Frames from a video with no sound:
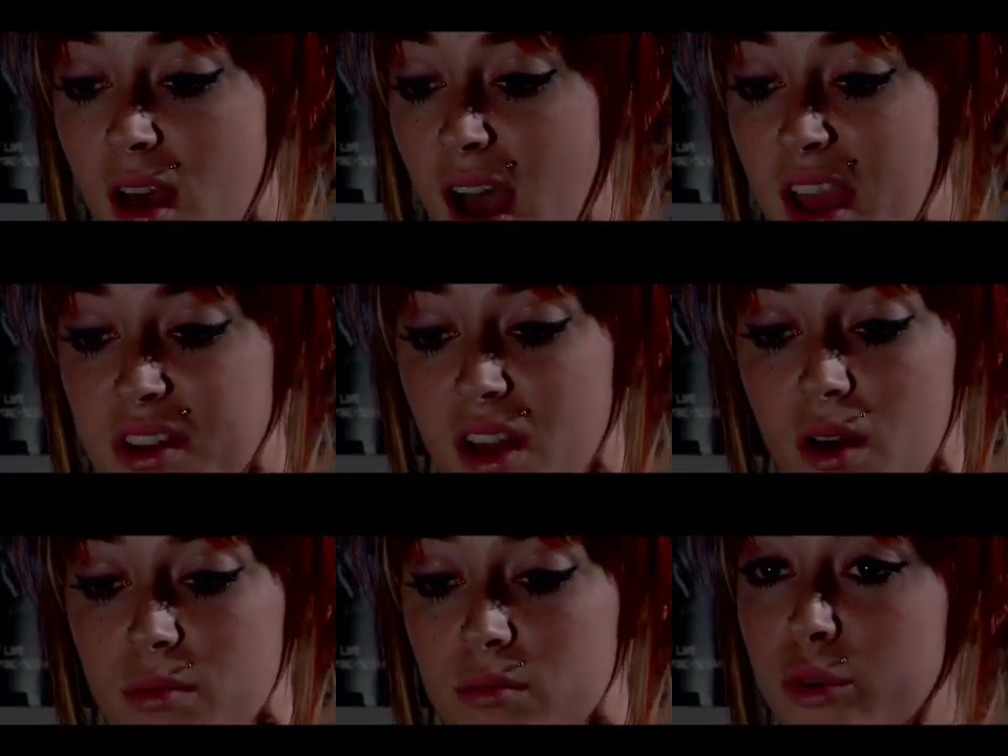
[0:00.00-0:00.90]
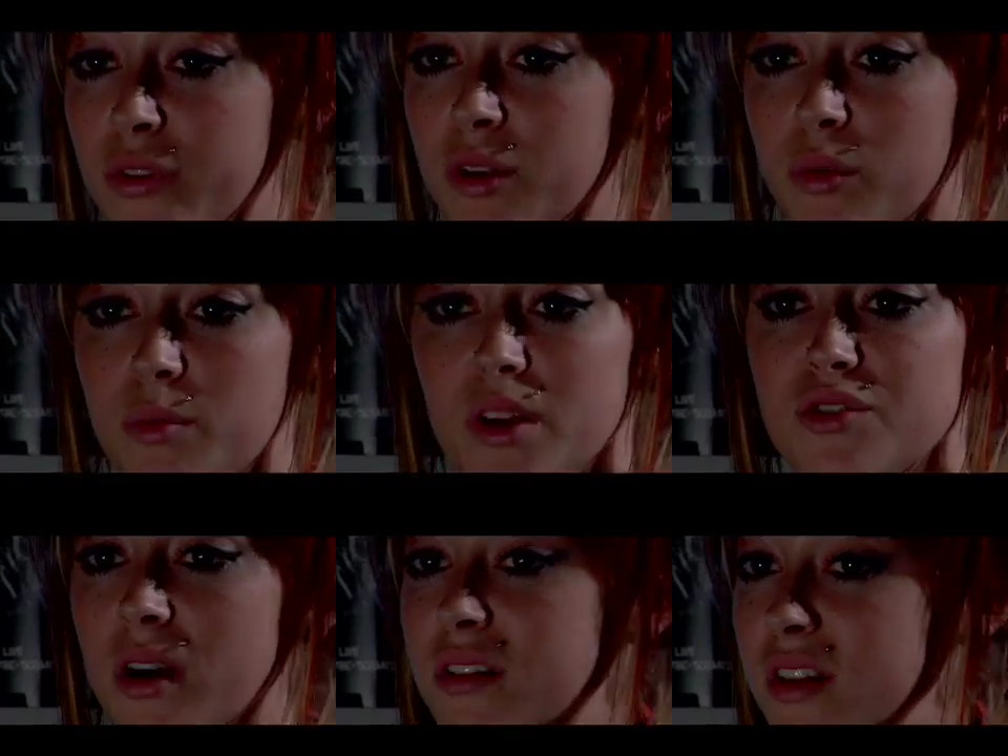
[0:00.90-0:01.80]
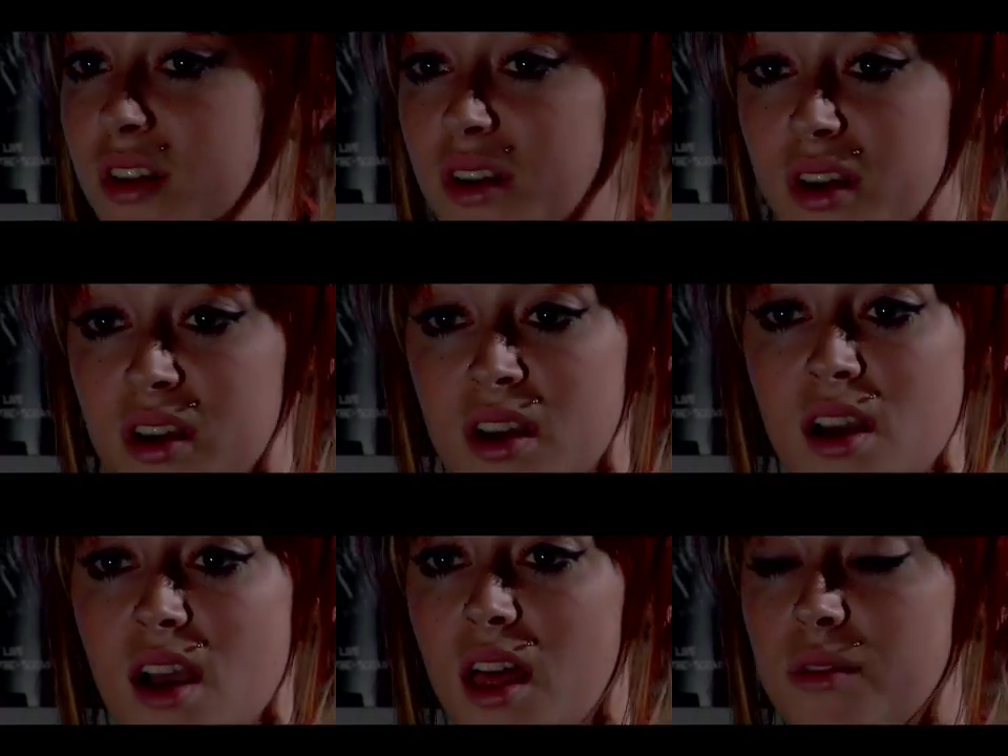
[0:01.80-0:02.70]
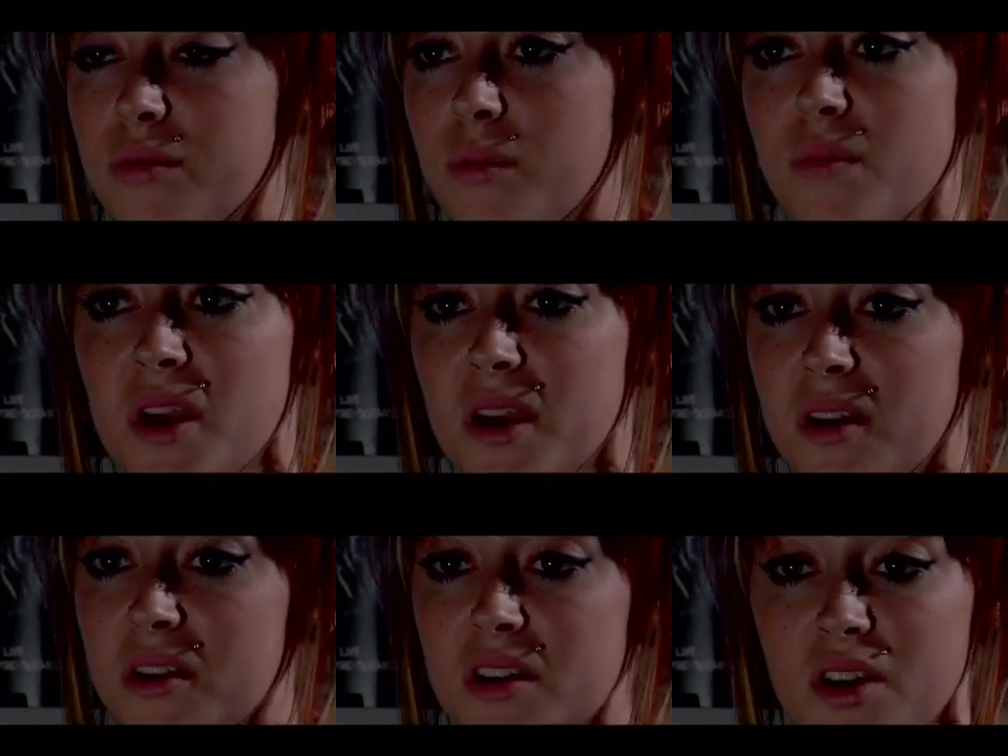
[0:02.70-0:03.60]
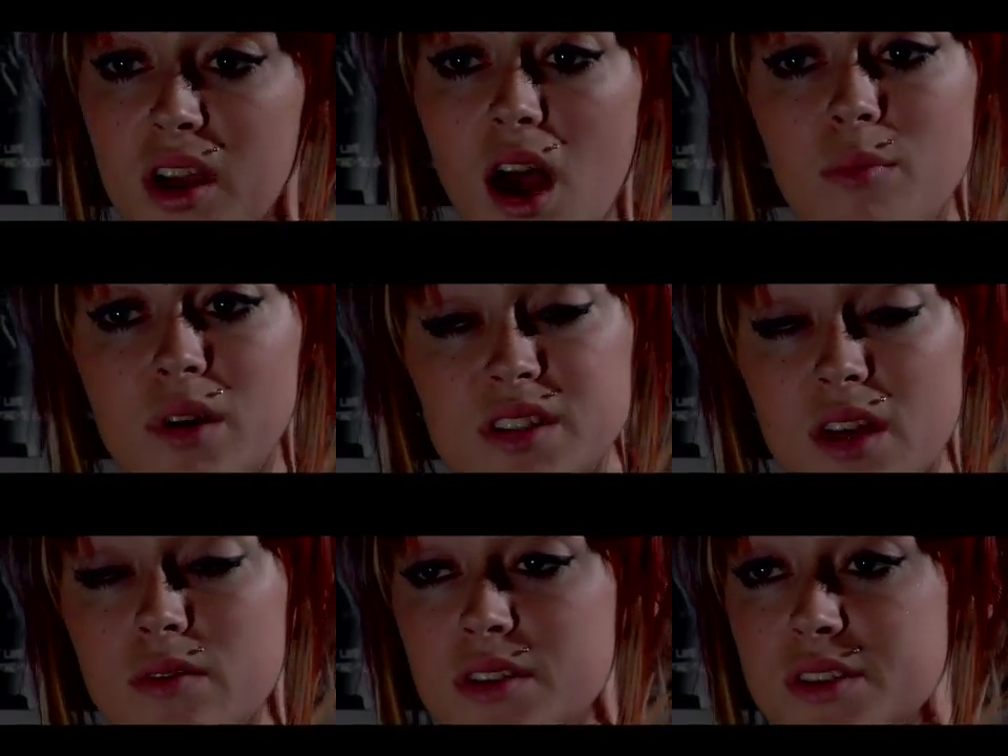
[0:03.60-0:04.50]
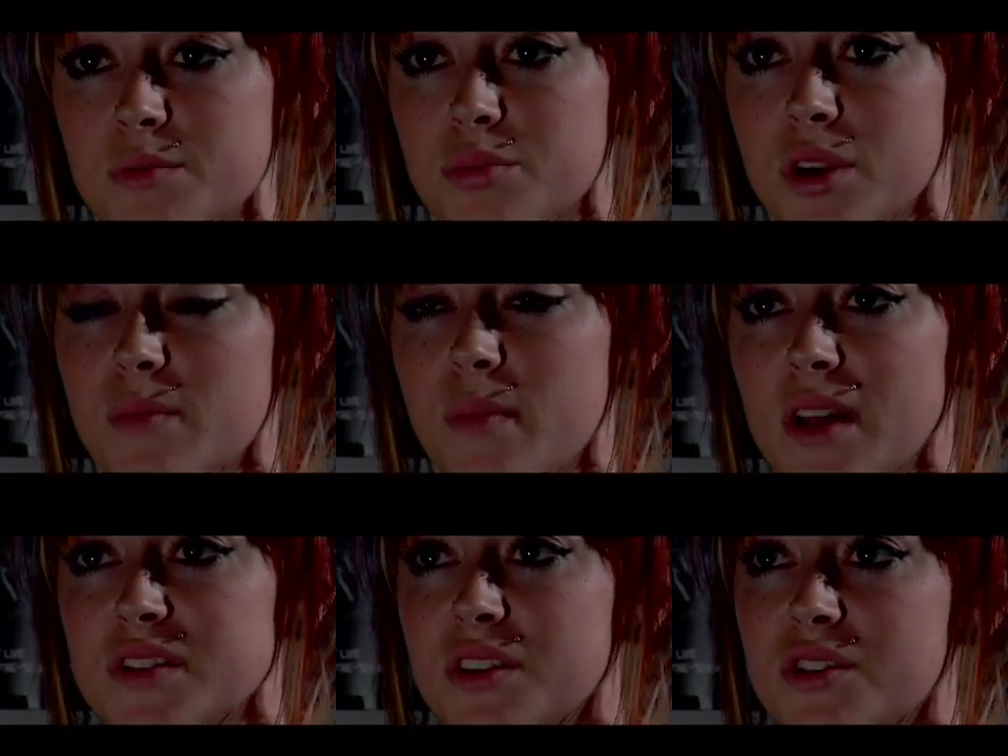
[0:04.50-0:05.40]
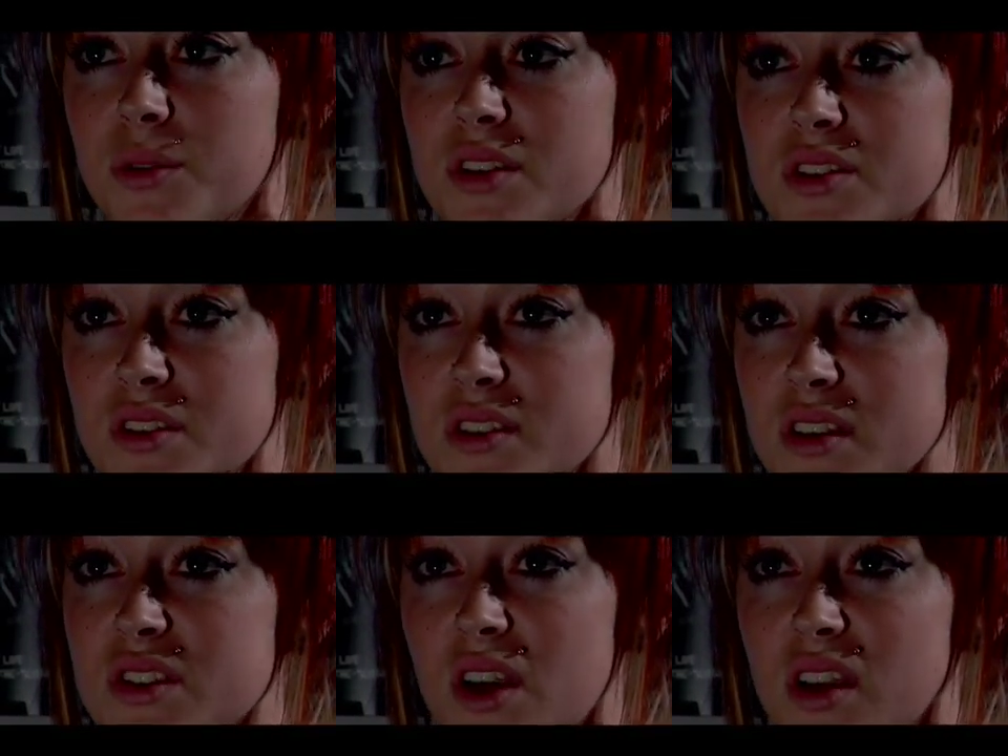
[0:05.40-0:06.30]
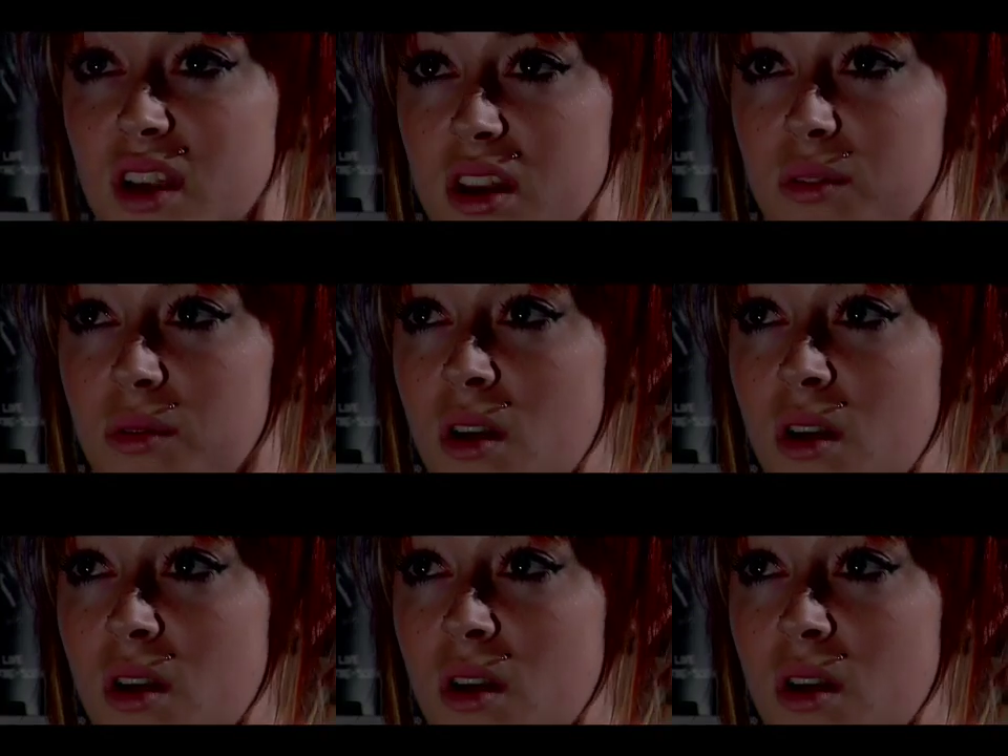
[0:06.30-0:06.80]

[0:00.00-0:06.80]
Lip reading: I ended up moving in with my drug dealer, and from there, you know, I got myself into some pretty bad situations. I started getting